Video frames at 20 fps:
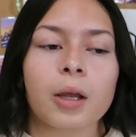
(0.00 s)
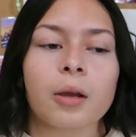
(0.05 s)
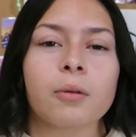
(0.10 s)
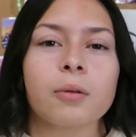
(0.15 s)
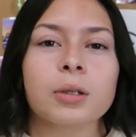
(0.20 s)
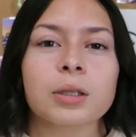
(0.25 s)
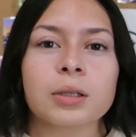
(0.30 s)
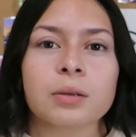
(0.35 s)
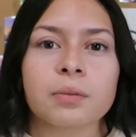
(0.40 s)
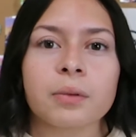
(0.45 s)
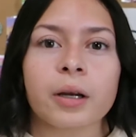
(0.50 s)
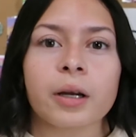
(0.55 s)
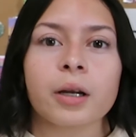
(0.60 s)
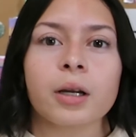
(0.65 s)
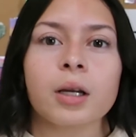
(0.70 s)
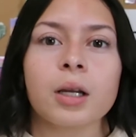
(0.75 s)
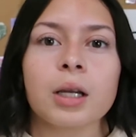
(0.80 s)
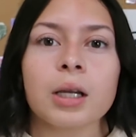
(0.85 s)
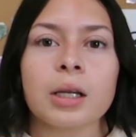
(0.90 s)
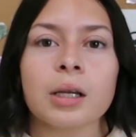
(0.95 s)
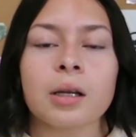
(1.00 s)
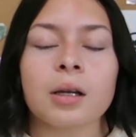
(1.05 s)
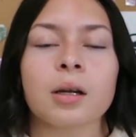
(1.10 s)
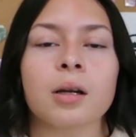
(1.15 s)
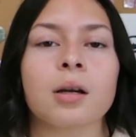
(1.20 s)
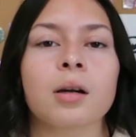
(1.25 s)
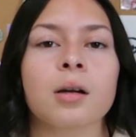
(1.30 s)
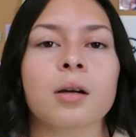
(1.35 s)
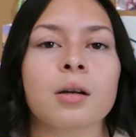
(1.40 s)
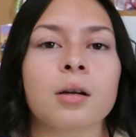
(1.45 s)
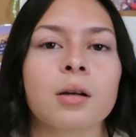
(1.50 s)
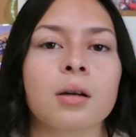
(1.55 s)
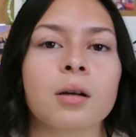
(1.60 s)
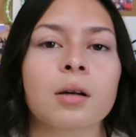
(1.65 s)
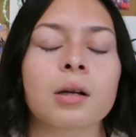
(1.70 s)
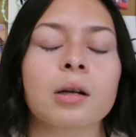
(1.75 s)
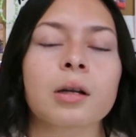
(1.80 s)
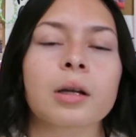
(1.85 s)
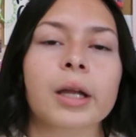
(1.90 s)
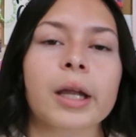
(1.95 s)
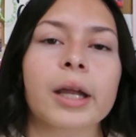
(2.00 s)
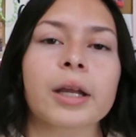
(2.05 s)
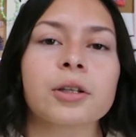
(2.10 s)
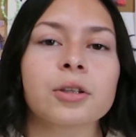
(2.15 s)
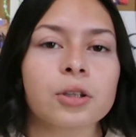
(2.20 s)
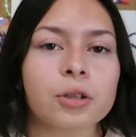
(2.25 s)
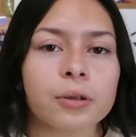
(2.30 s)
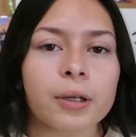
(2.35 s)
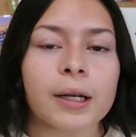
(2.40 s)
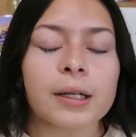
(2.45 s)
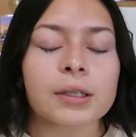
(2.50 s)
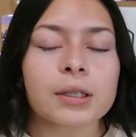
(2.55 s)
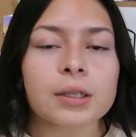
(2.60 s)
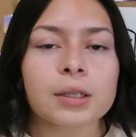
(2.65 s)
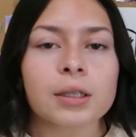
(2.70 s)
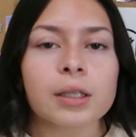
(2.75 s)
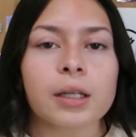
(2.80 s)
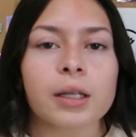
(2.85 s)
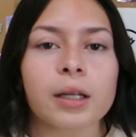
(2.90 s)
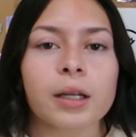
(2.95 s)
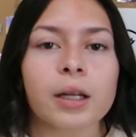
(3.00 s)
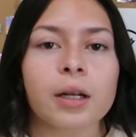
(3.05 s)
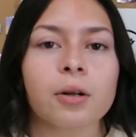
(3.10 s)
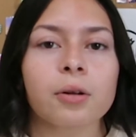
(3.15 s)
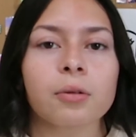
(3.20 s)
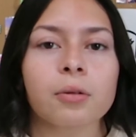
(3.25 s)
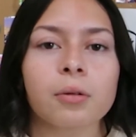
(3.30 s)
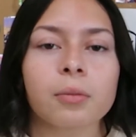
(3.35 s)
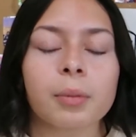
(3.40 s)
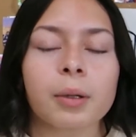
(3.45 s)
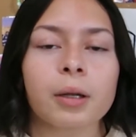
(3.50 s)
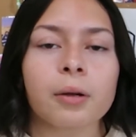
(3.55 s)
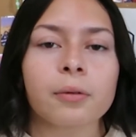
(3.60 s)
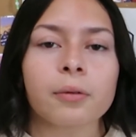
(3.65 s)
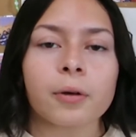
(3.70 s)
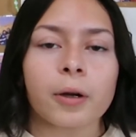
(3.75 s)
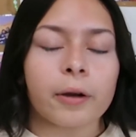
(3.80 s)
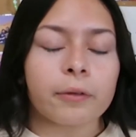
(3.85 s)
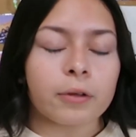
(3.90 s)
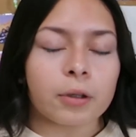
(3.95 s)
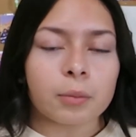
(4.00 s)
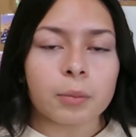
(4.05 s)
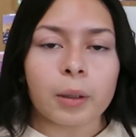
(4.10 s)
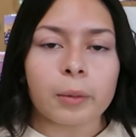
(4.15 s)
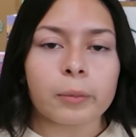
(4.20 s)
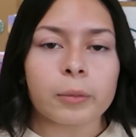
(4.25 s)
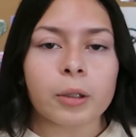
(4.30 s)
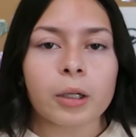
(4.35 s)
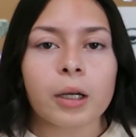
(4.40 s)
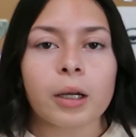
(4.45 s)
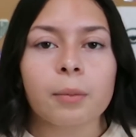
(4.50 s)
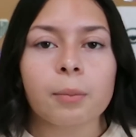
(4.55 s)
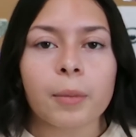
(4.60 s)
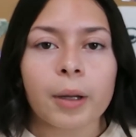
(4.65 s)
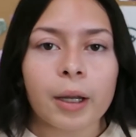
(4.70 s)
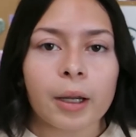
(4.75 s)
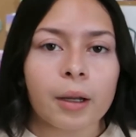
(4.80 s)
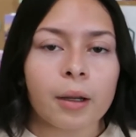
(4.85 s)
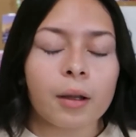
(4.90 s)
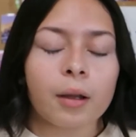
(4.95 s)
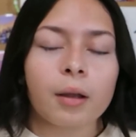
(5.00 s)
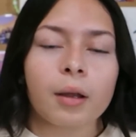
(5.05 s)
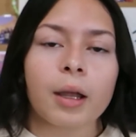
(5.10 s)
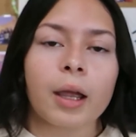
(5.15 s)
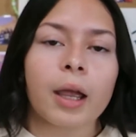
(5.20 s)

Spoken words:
It was very interesting, and it will be a forever memory in my